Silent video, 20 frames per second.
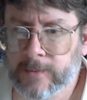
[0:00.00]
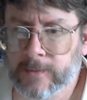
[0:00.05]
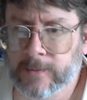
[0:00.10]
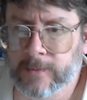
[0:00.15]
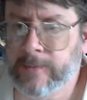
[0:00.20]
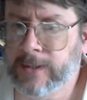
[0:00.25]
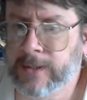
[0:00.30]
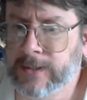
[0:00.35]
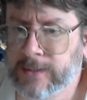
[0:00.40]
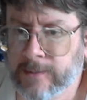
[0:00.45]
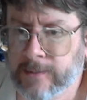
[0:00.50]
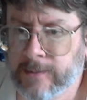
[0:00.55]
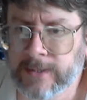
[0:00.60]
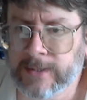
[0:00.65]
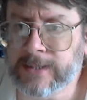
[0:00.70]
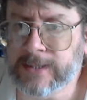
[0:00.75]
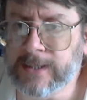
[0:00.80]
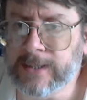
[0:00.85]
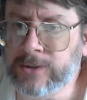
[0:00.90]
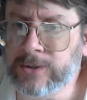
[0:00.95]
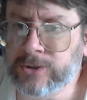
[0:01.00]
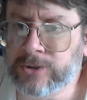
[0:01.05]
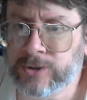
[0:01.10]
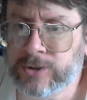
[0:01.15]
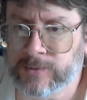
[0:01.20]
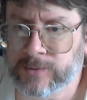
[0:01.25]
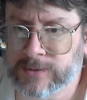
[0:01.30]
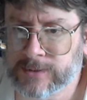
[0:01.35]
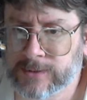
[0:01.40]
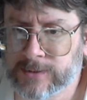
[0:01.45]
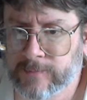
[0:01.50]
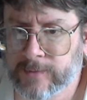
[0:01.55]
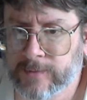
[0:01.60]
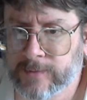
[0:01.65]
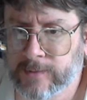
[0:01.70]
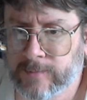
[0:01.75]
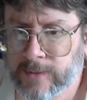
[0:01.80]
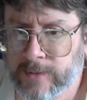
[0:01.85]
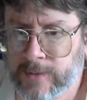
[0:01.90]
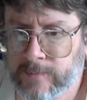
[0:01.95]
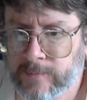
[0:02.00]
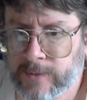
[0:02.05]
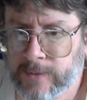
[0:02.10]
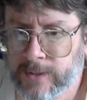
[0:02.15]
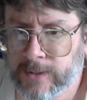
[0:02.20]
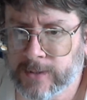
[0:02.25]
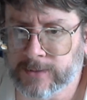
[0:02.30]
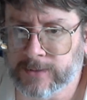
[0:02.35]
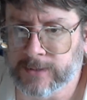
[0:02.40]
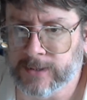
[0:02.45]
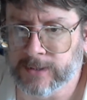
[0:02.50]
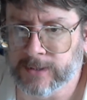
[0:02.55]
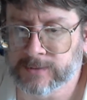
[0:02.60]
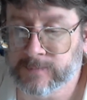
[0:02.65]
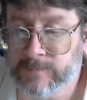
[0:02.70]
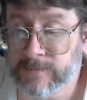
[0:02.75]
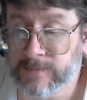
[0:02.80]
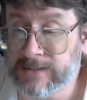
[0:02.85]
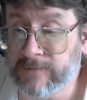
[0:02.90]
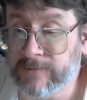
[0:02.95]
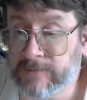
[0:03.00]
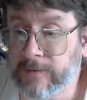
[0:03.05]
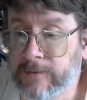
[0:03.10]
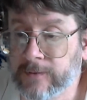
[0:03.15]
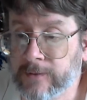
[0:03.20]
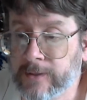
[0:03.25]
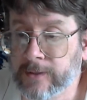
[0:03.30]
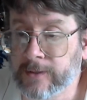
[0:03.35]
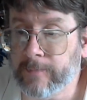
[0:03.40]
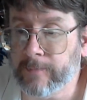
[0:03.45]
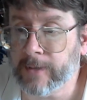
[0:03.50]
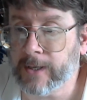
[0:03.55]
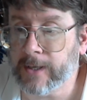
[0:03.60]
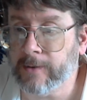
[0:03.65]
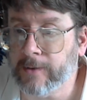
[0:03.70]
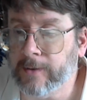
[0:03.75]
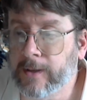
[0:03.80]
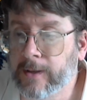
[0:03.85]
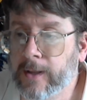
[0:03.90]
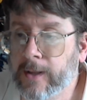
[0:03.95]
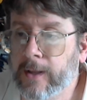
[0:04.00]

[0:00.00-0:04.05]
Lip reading: Let me teach you something about politics, specifically about